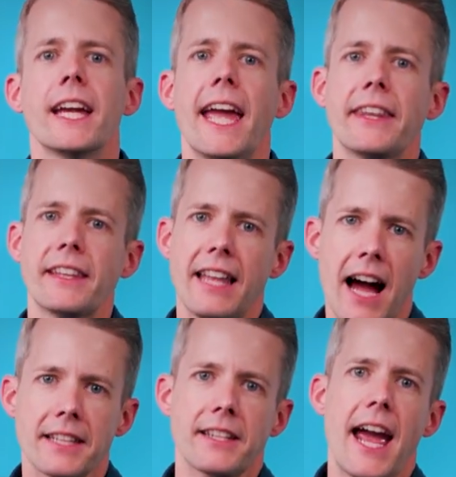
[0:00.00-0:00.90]
and the
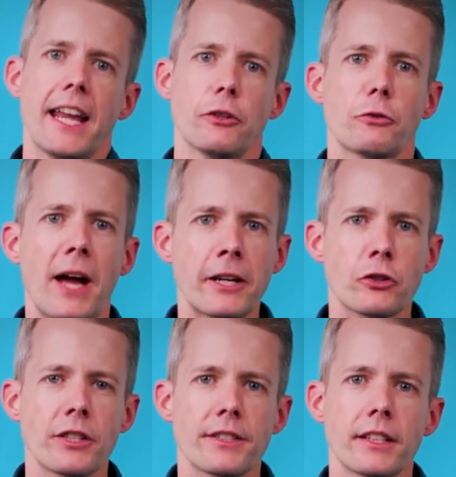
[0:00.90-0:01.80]
last ad
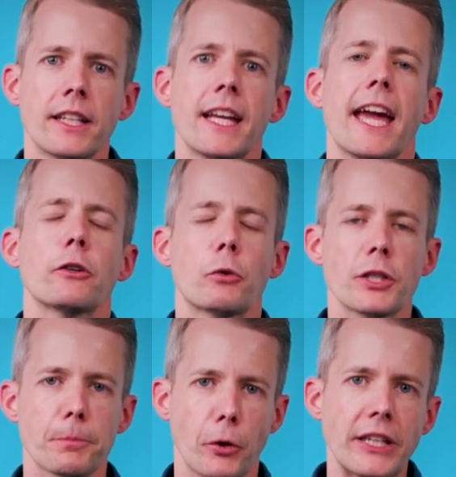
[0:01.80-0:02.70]
interactions and
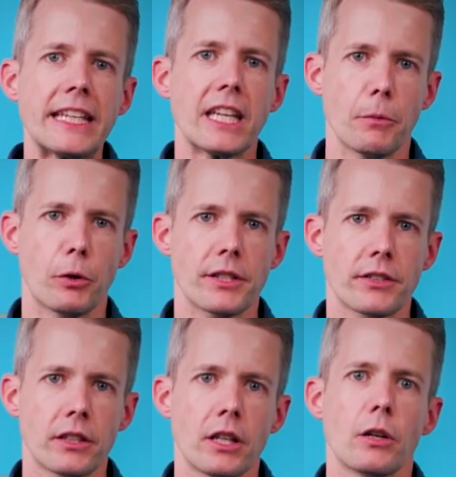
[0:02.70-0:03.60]
corresponding keywords,